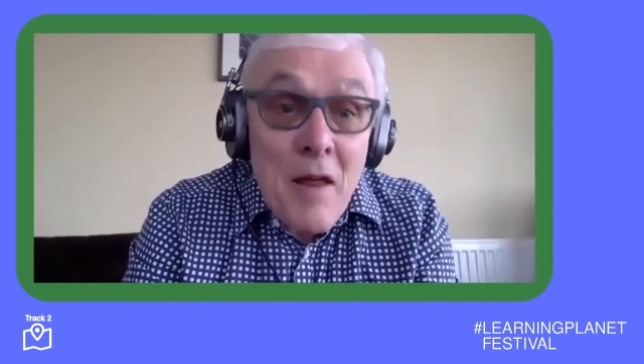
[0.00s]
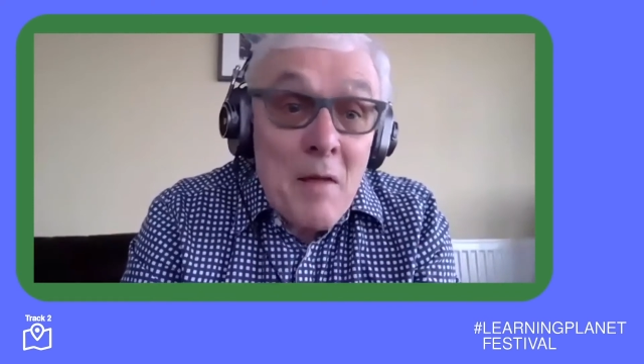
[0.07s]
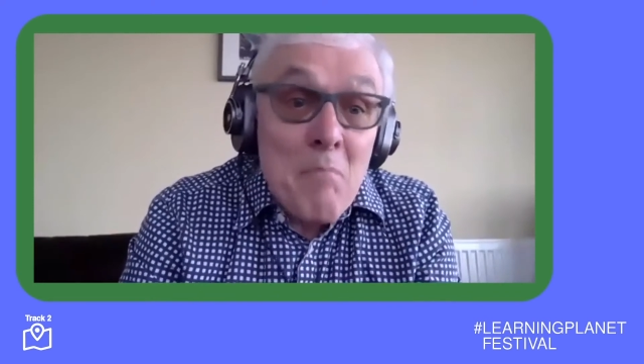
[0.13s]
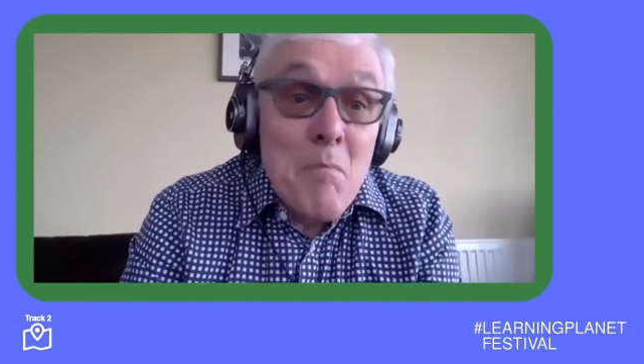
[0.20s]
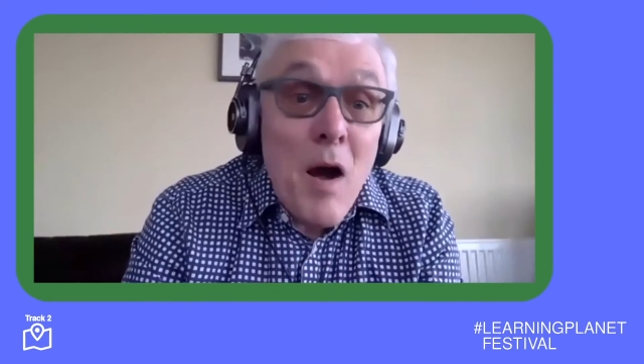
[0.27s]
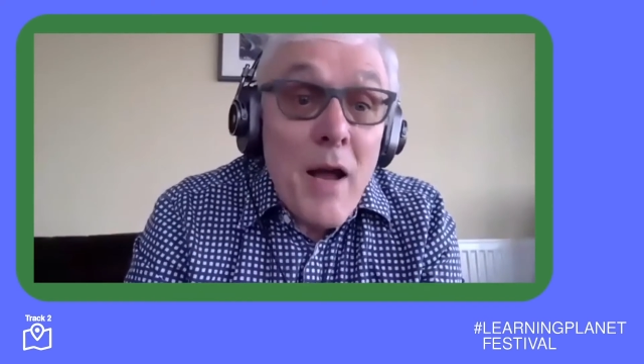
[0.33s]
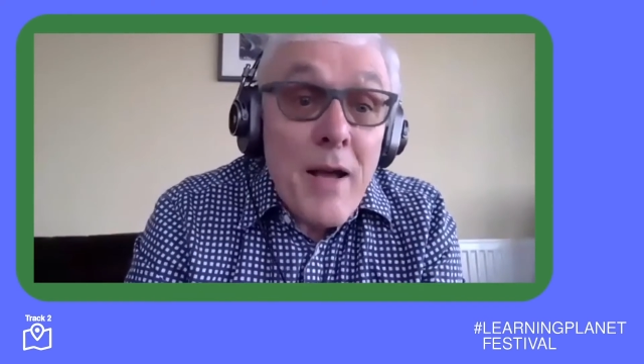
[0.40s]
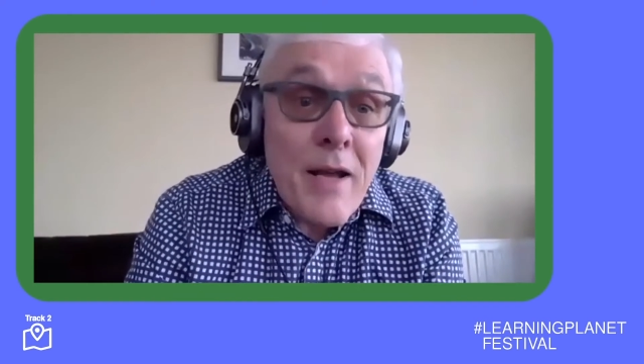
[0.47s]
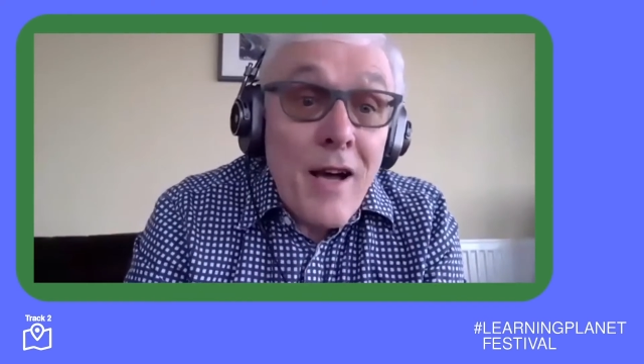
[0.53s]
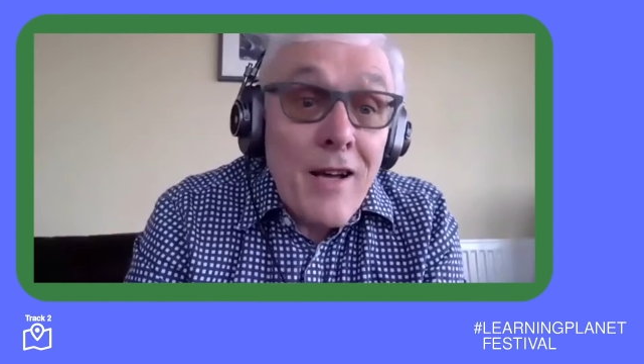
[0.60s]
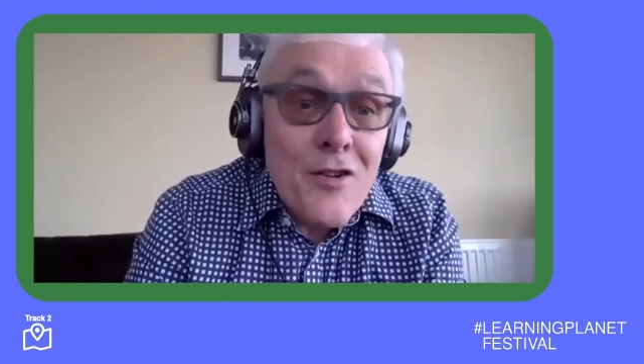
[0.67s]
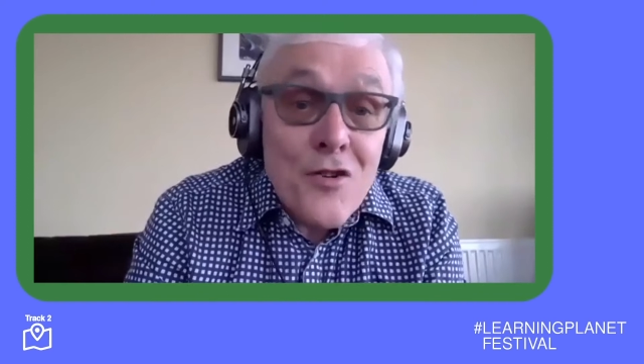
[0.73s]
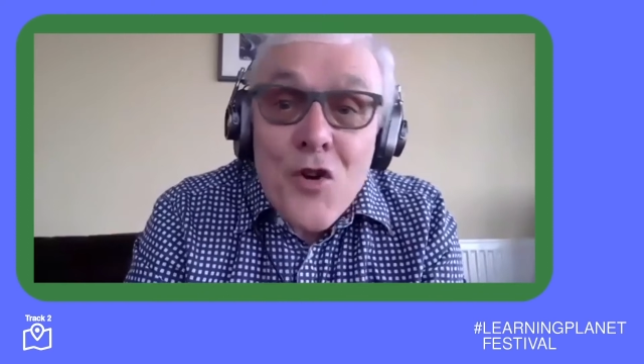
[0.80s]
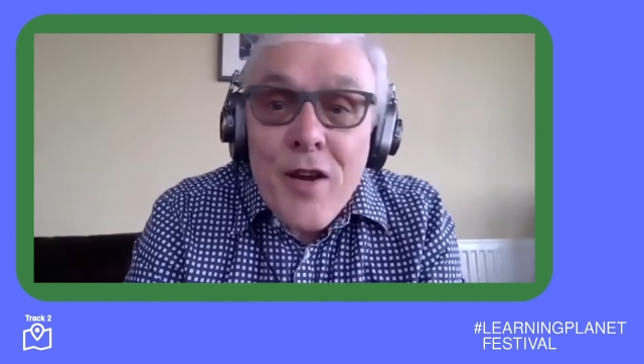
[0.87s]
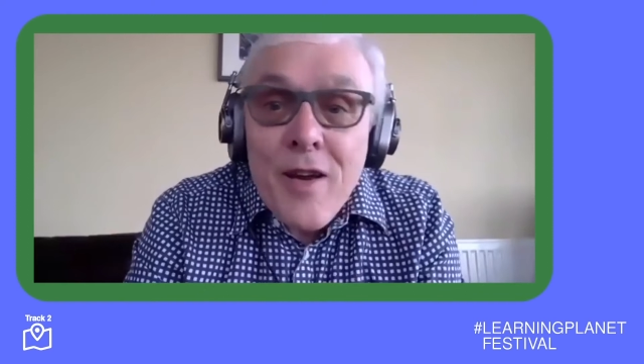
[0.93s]
my
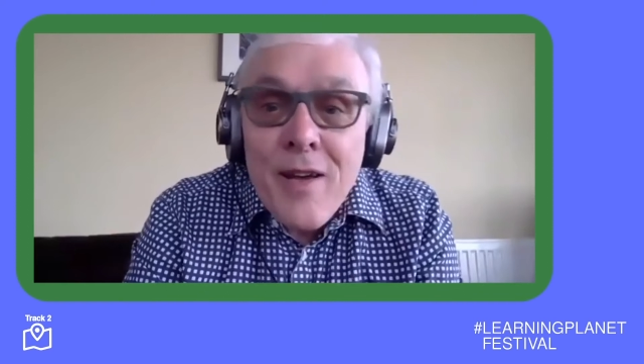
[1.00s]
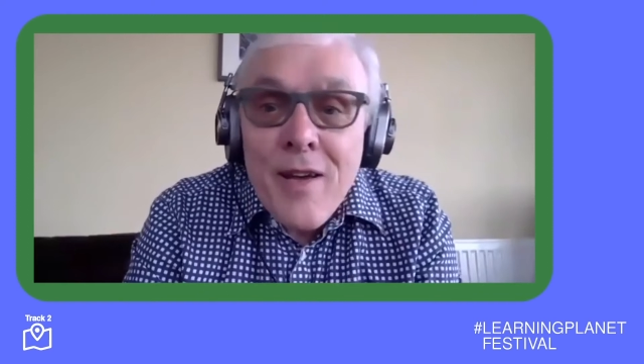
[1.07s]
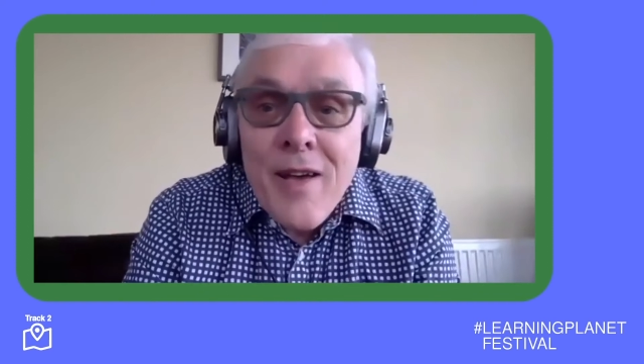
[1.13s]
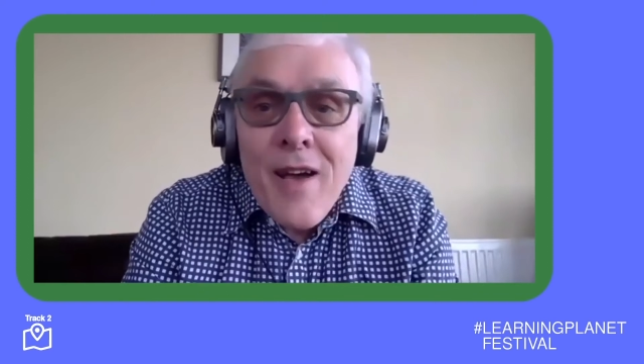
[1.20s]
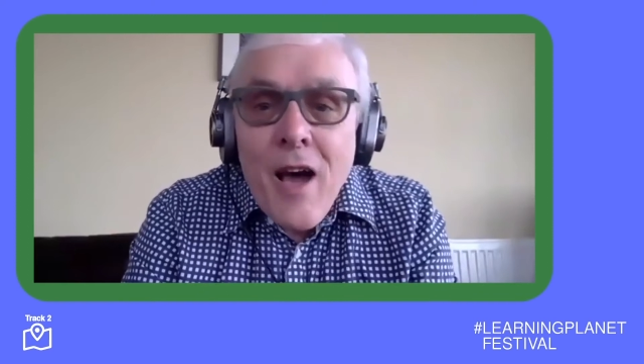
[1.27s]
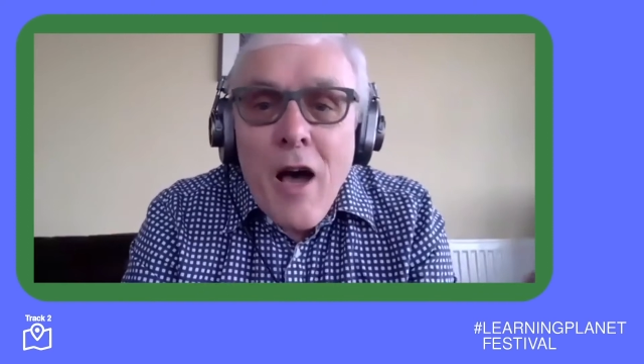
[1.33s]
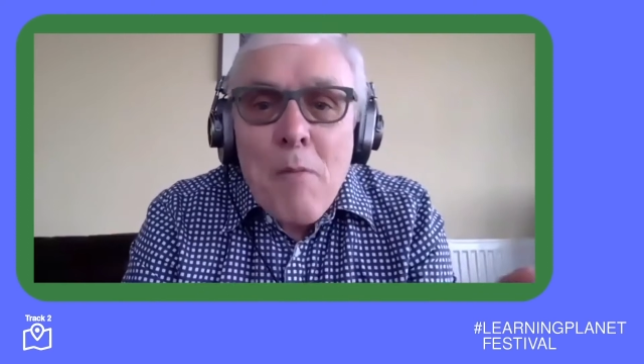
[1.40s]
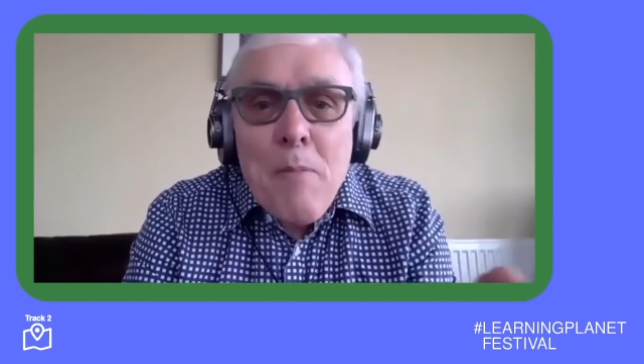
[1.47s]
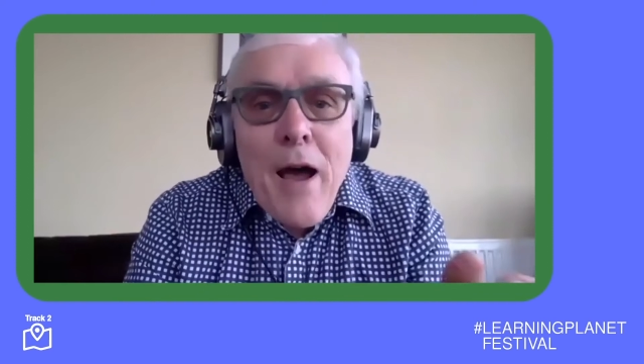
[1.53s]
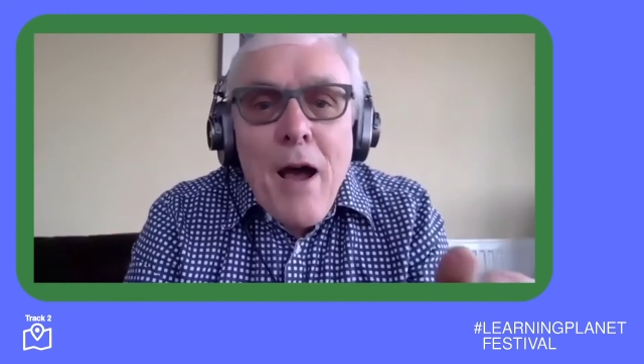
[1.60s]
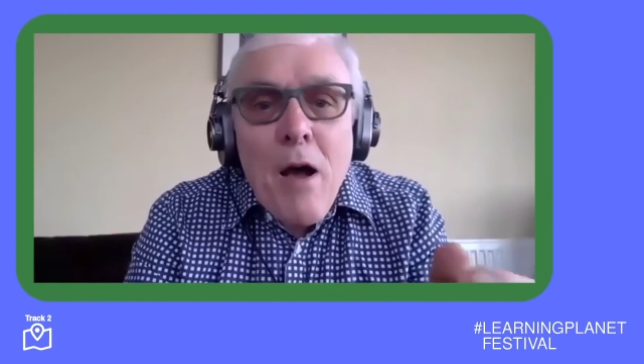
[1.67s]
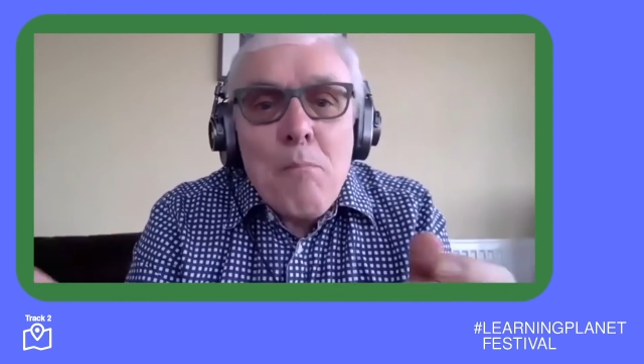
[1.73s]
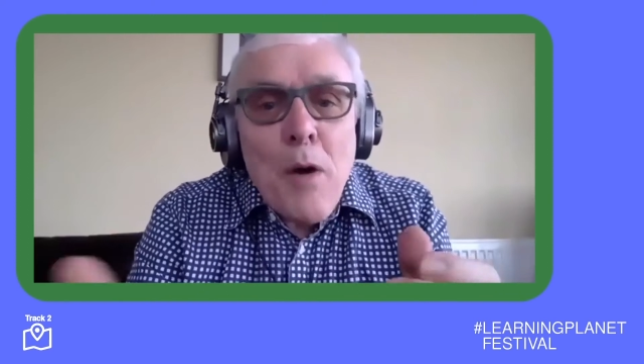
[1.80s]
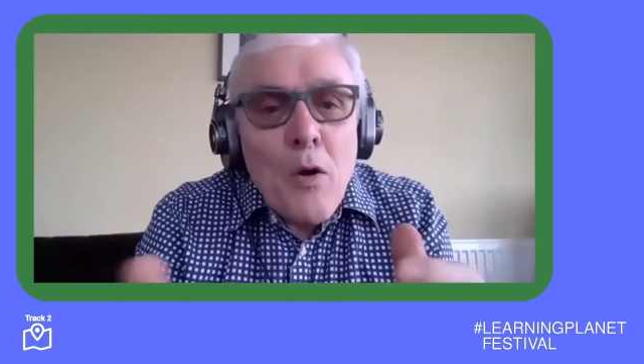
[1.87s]
country, about